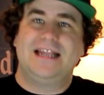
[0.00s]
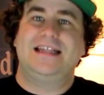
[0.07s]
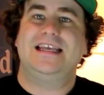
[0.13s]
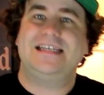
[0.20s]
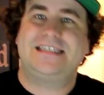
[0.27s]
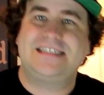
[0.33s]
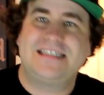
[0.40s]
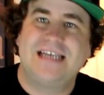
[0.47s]

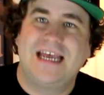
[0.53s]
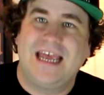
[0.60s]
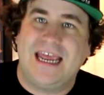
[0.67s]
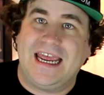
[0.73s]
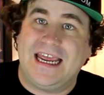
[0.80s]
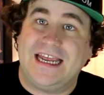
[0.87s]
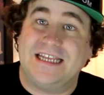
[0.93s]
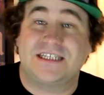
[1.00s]
This
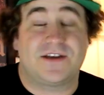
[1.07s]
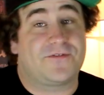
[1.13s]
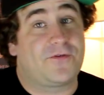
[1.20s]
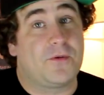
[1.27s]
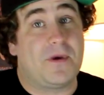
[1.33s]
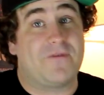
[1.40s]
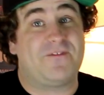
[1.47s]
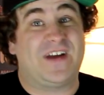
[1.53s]
is
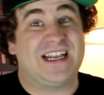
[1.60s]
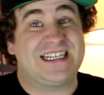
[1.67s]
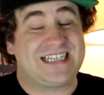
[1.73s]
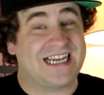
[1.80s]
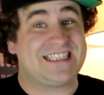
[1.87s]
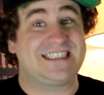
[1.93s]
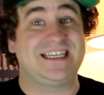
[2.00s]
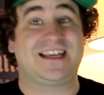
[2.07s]
from a
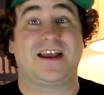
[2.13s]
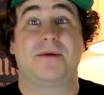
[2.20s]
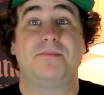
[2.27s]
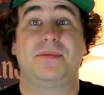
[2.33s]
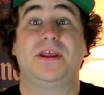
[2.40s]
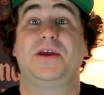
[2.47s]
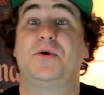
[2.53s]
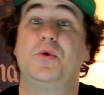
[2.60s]
fantastic
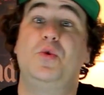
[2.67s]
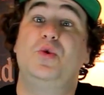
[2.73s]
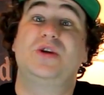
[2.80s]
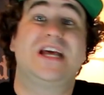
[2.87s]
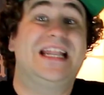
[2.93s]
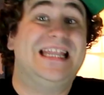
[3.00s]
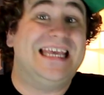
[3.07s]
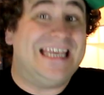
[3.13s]
company called
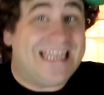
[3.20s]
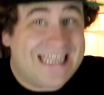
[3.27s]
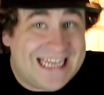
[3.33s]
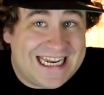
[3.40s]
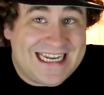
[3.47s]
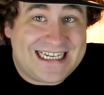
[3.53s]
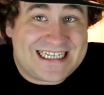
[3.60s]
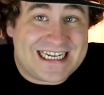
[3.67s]
the
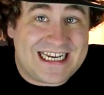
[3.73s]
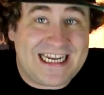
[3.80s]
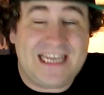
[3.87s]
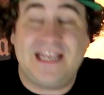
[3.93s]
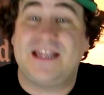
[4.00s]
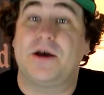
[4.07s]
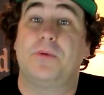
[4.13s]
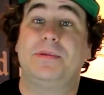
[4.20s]

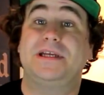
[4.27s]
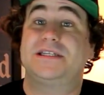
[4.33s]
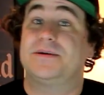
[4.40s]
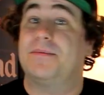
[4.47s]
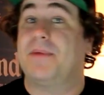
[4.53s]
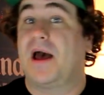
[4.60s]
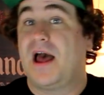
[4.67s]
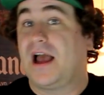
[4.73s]
YeTee. There'll be
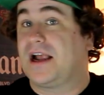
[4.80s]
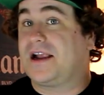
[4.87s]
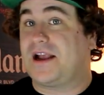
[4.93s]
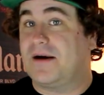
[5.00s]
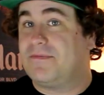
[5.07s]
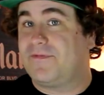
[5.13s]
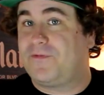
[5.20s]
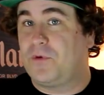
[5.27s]
some
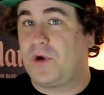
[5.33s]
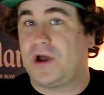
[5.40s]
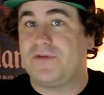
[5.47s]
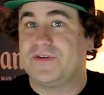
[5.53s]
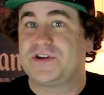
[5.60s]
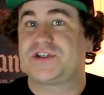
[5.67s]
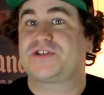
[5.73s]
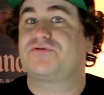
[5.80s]
gumph all
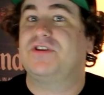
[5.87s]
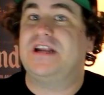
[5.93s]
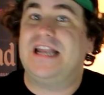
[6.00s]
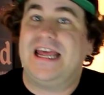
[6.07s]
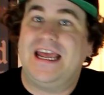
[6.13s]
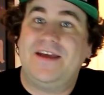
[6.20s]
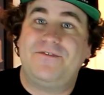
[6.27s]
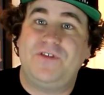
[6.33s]
over the screen
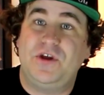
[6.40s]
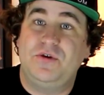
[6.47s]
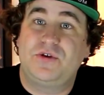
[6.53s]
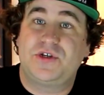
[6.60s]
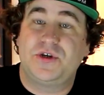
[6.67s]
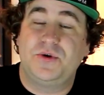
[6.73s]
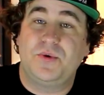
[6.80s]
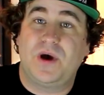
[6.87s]
here for you
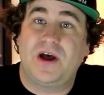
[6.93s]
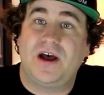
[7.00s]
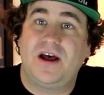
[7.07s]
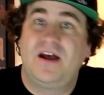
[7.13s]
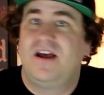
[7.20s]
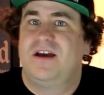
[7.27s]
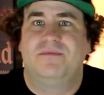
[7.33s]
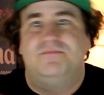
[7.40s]

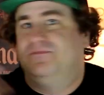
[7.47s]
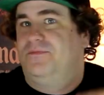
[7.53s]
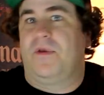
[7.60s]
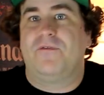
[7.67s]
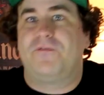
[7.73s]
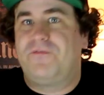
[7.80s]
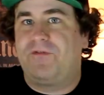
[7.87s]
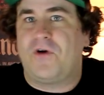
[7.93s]
to
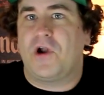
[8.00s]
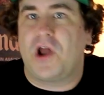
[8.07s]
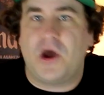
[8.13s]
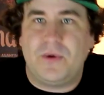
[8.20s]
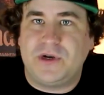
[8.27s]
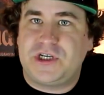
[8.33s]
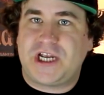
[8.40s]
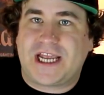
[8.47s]

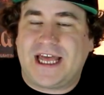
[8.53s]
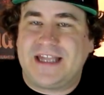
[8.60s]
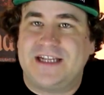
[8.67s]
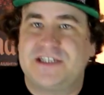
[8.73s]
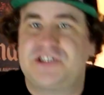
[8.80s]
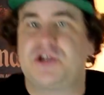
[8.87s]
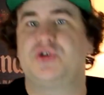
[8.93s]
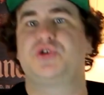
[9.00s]
follow and check out
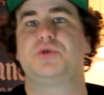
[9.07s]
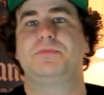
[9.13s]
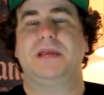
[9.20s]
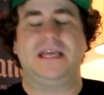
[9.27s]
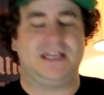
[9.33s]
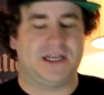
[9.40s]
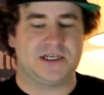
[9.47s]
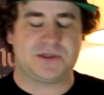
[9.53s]
their social
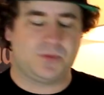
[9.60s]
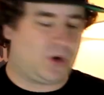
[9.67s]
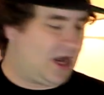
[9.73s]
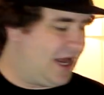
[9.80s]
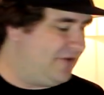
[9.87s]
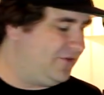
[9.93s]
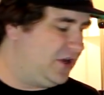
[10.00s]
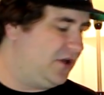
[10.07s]
medias and
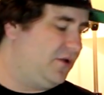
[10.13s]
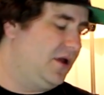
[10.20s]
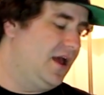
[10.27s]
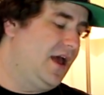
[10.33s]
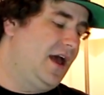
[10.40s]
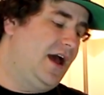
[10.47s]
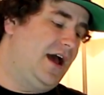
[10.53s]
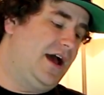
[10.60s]
what have you.
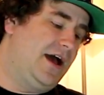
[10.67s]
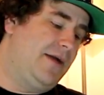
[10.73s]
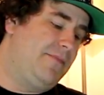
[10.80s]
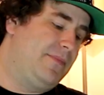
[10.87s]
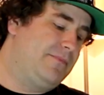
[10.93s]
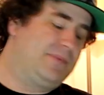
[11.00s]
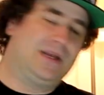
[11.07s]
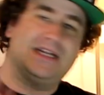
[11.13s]

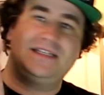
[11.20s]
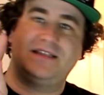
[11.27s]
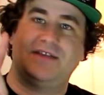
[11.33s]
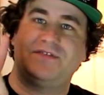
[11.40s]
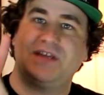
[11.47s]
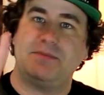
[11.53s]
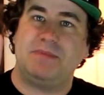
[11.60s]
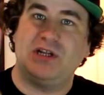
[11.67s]
But
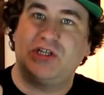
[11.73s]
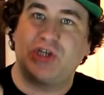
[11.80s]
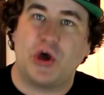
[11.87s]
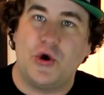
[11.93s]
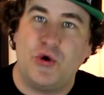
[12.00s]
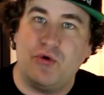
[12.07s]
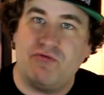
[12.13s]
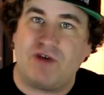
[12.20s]
they've sent me
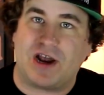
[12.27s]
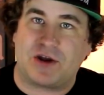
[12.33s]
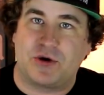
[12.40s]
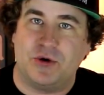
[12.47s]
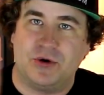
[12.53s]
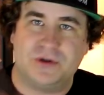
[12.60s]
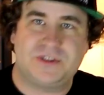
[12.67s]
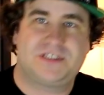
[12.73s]
two
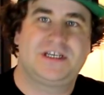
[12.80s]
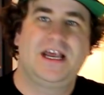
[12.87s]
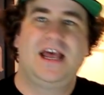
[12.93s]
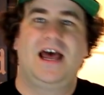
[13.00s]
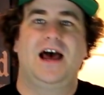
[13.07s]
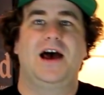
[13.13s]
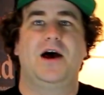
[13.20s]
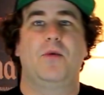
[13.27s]
records.
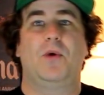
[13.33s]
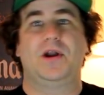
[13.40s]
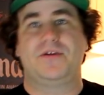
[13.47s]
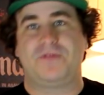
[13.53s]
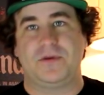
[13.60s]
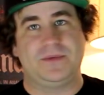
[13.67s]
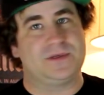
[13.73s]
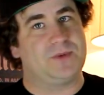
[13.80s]
One
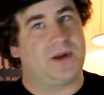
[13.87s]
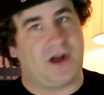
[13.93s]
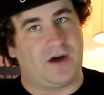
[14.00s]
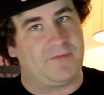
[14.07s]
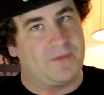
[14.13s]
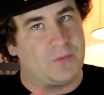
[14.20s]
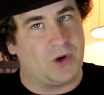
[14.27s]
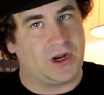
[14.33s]
of them is one
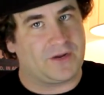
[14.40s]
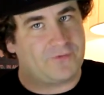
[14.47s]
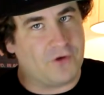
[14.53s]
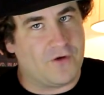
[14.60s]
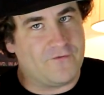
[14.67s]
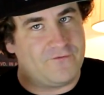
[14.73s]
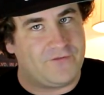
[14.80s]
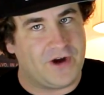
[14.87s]
I've been wanting
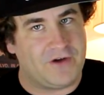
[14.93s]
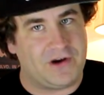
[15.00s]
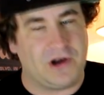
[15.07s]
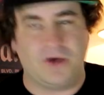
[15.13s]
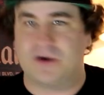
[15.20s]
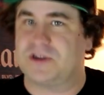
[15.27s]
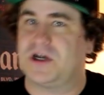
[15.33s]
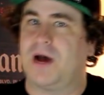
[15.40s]
for a very
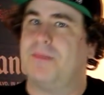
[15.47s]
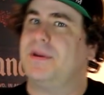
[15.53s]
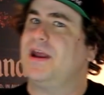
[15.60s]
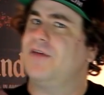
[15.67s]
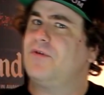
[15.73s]
long time, and the